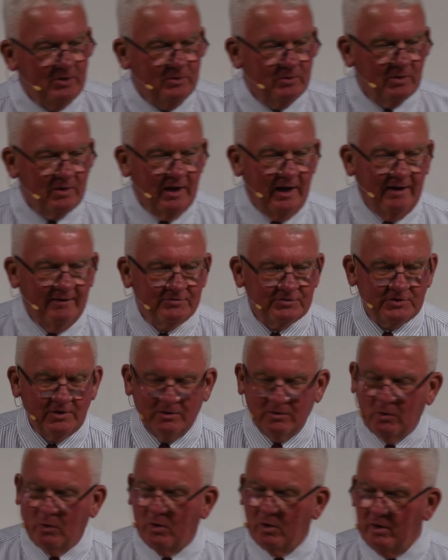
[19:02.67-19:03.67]
who loves the
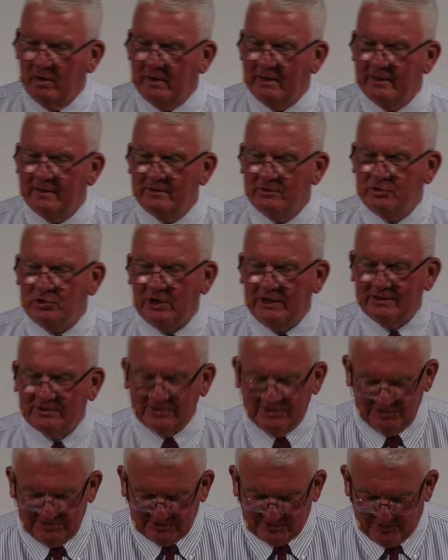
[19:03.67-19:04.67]
Lord
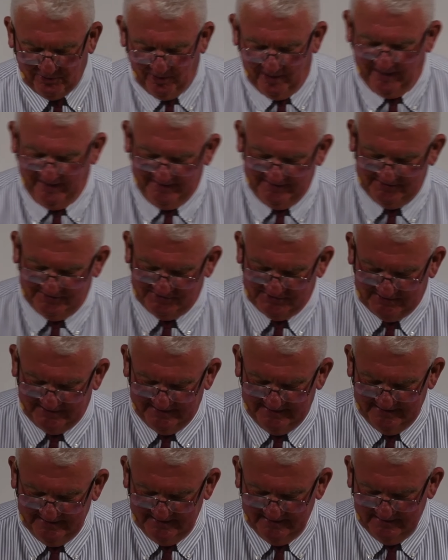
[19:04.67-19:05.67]
Jesus Christ.
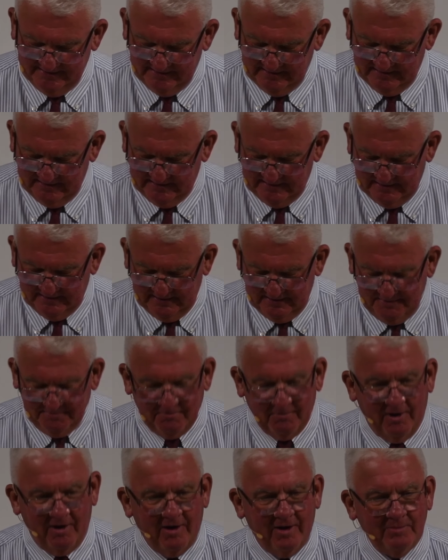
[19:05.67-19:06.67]

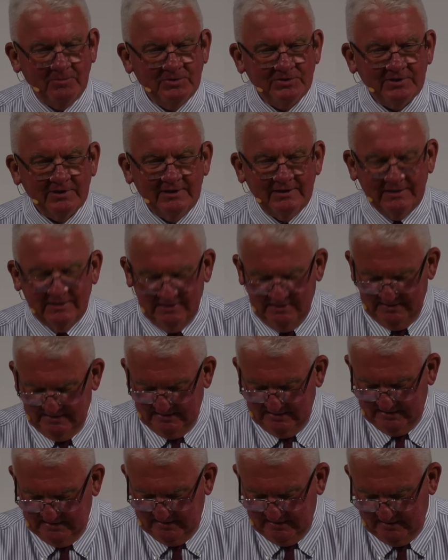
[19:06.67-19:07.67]
Moms,
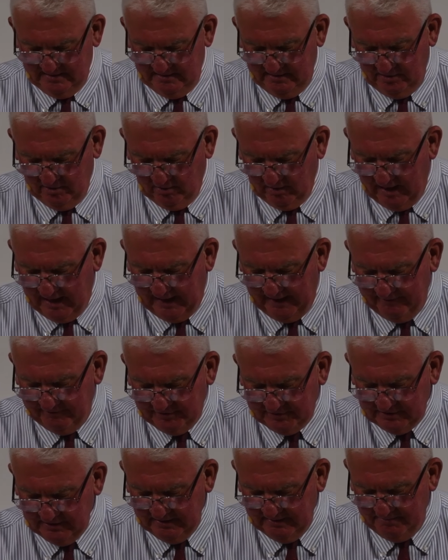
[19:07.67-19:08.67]
your
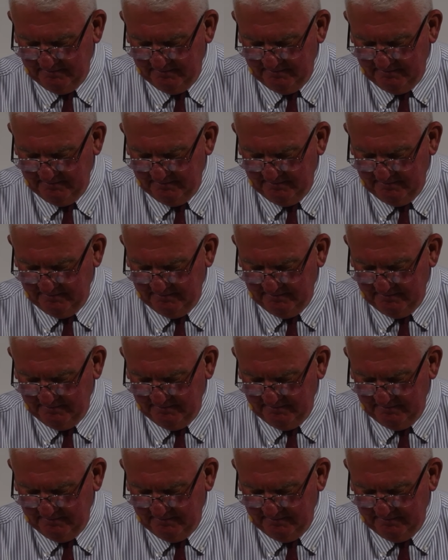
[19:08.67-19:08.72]
lives